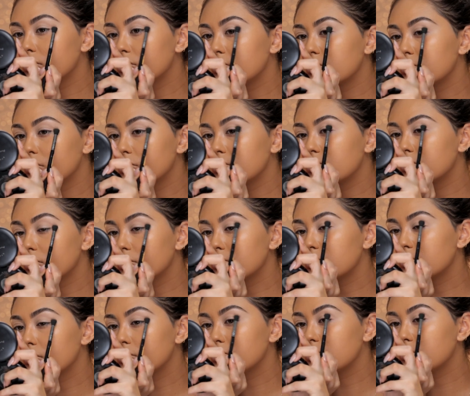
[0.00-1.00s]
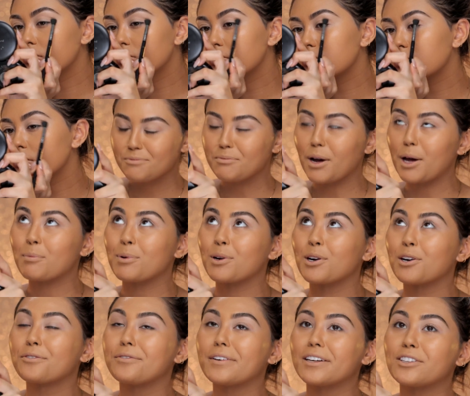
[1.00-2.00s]
Ugh, this is like my
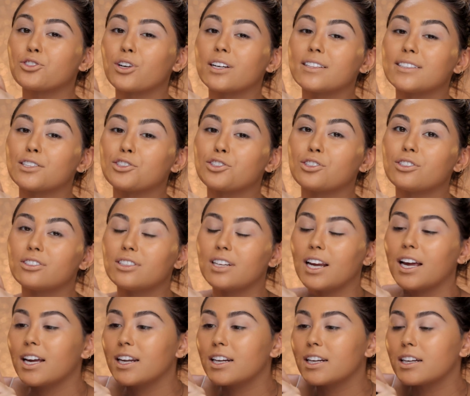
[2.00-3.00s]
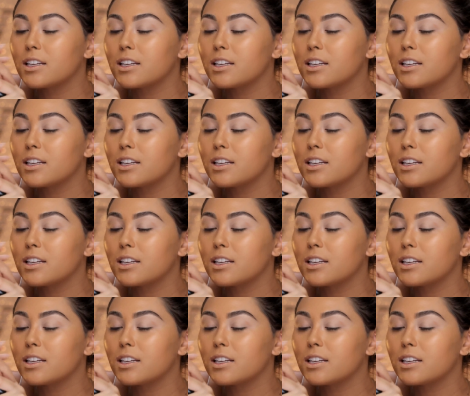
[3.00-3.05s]
perfect transition shade.